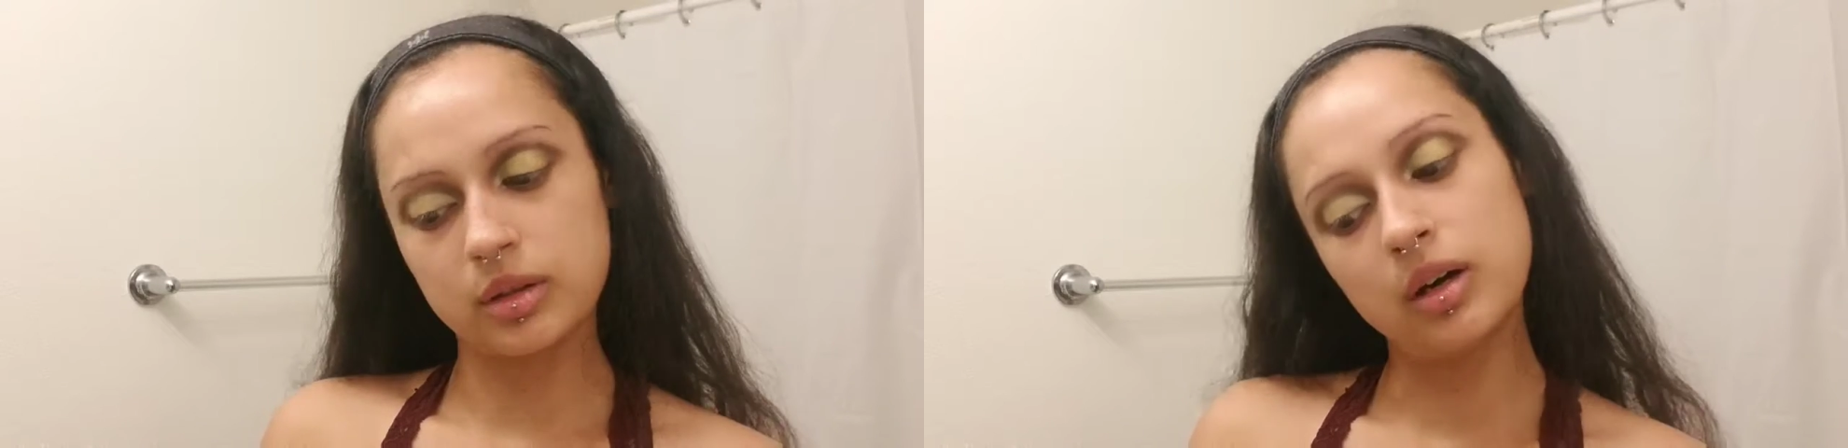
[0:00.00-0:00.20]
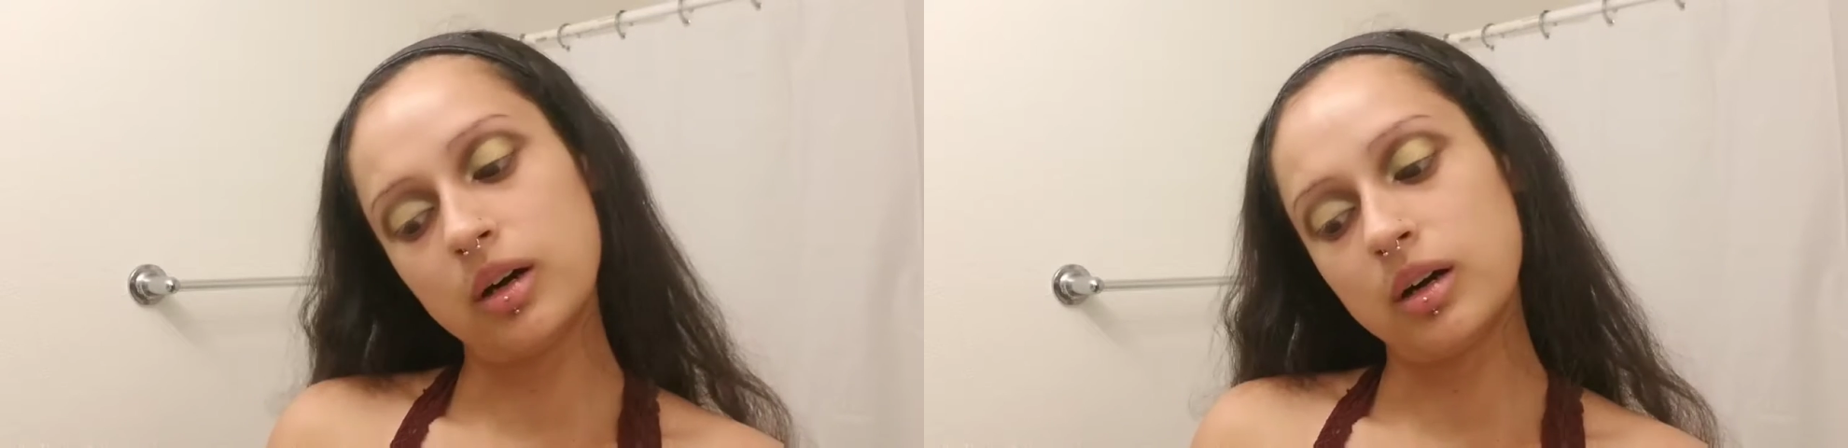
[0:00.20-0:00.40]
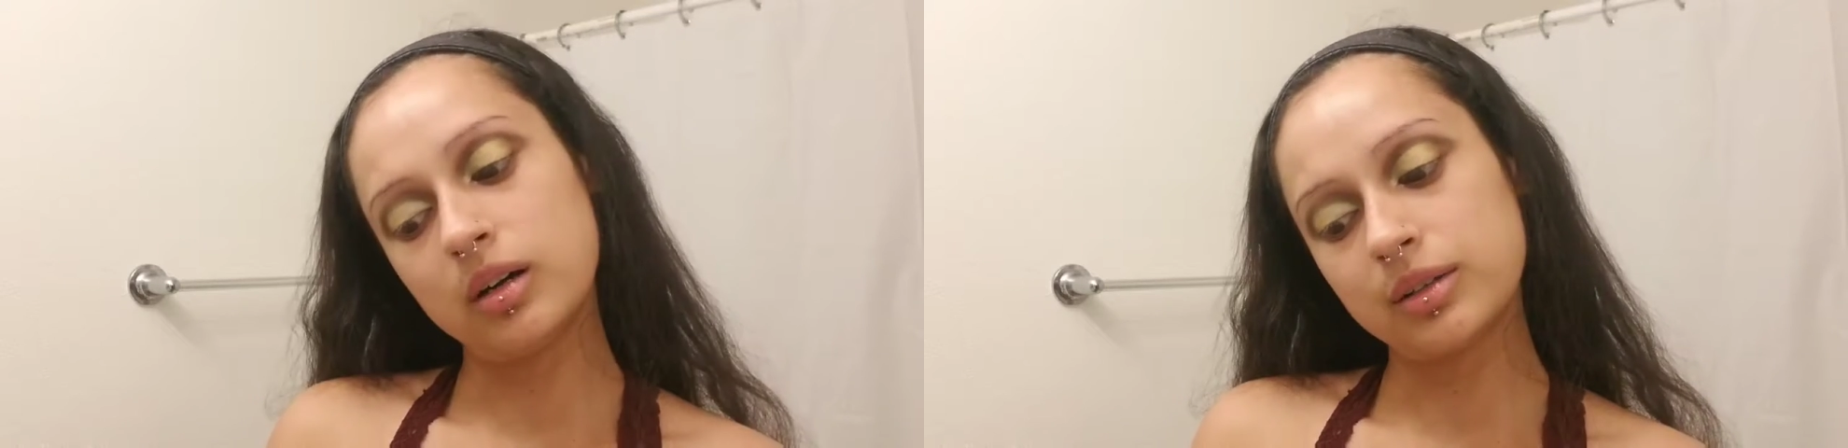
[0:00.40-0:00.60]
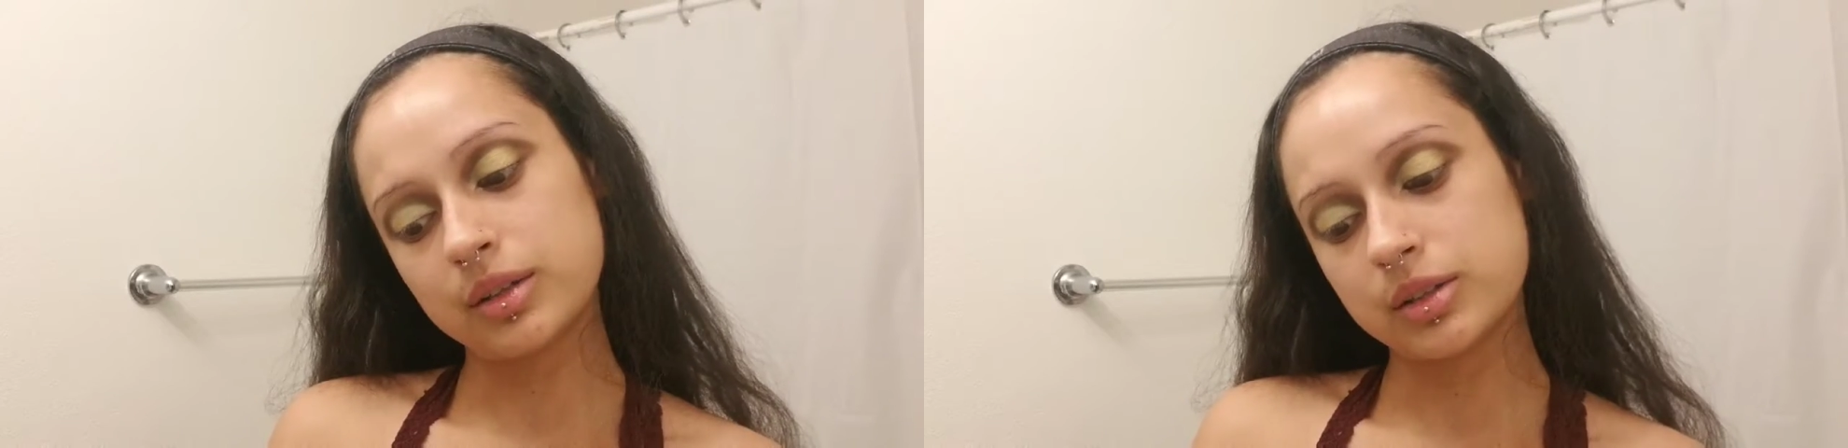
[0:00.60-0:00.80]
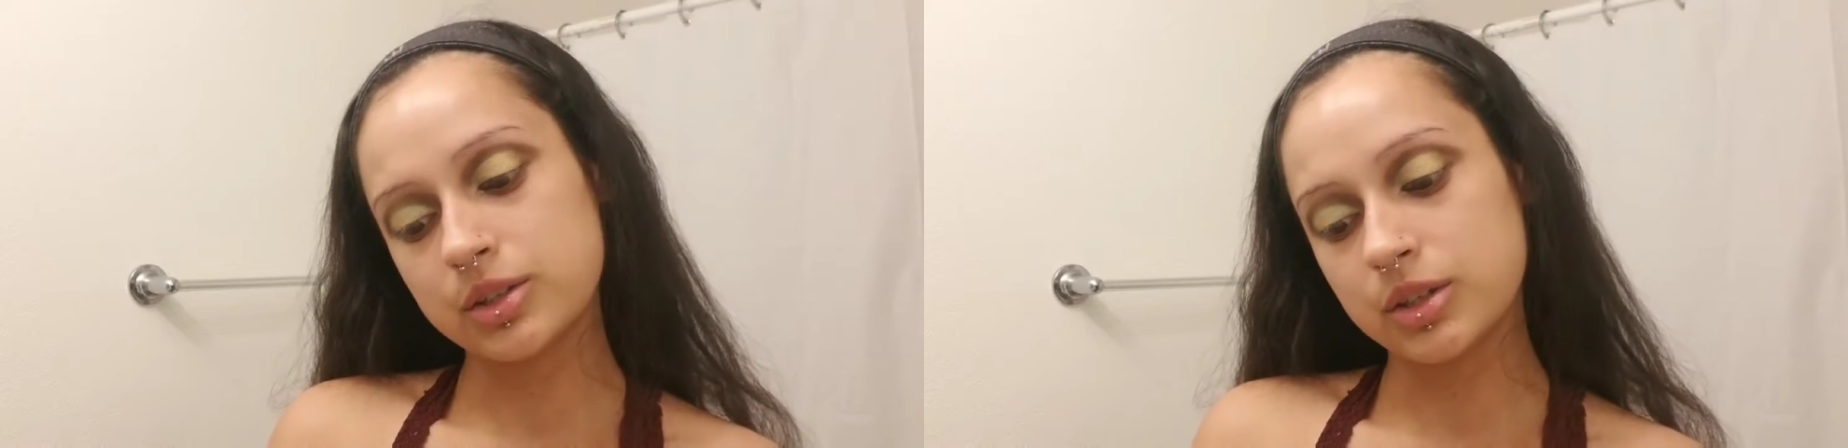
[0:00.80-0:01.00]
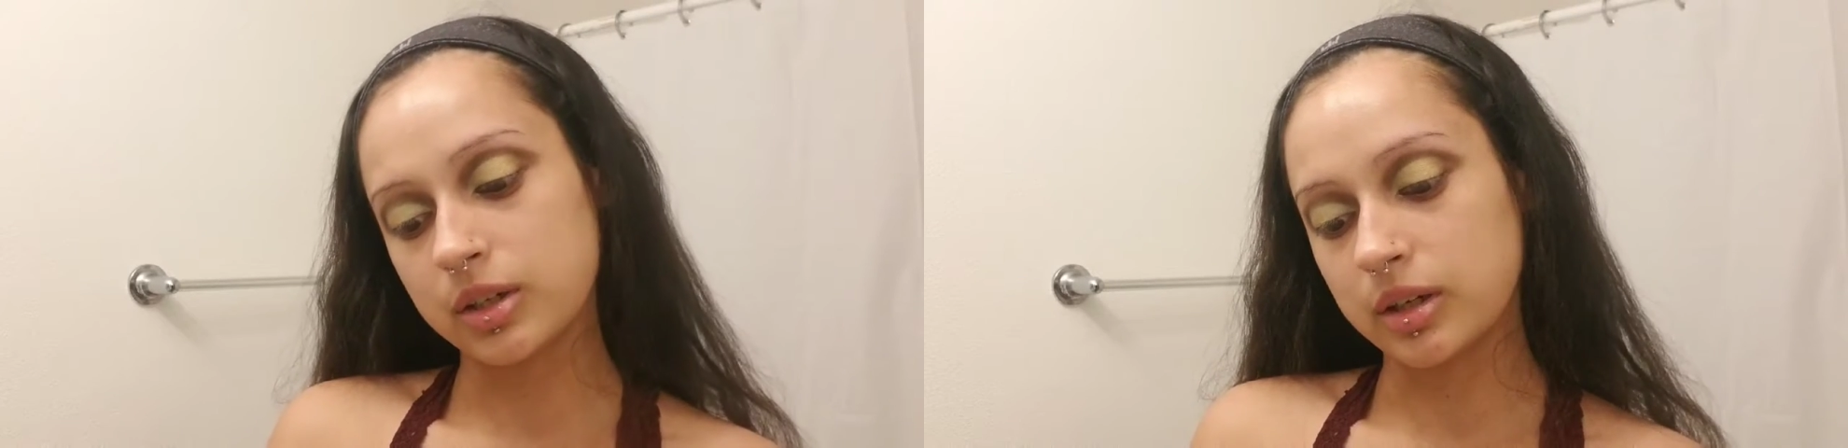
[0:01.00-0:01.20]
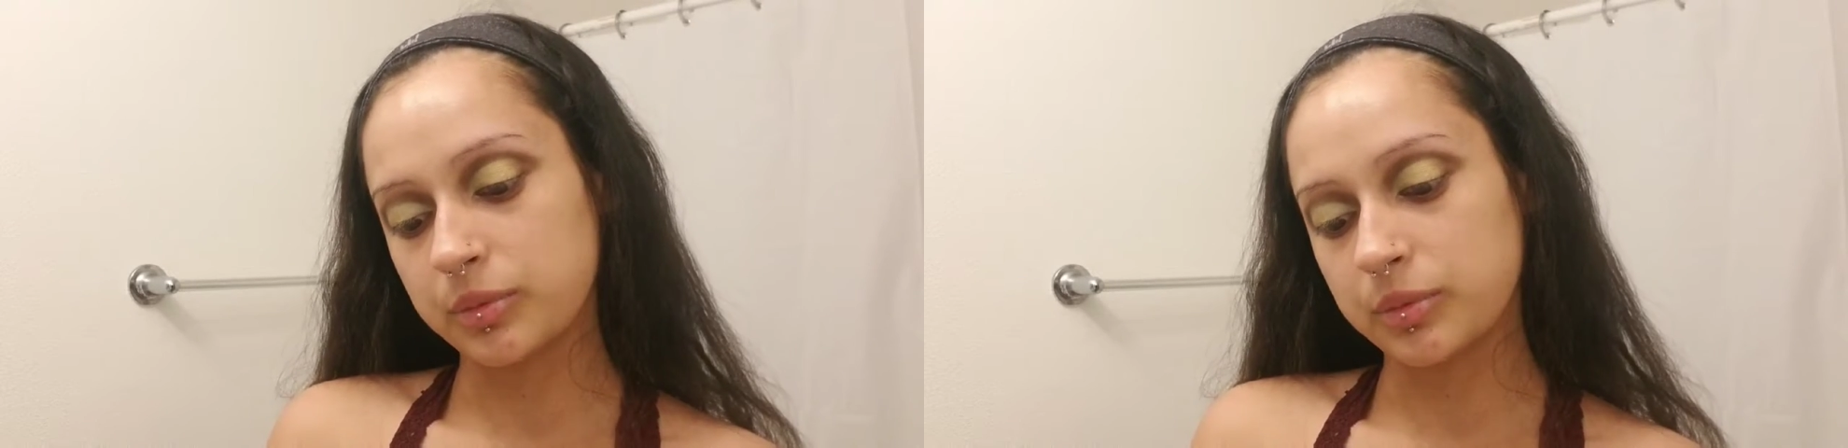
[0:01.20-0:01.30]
Kajal or Kajal.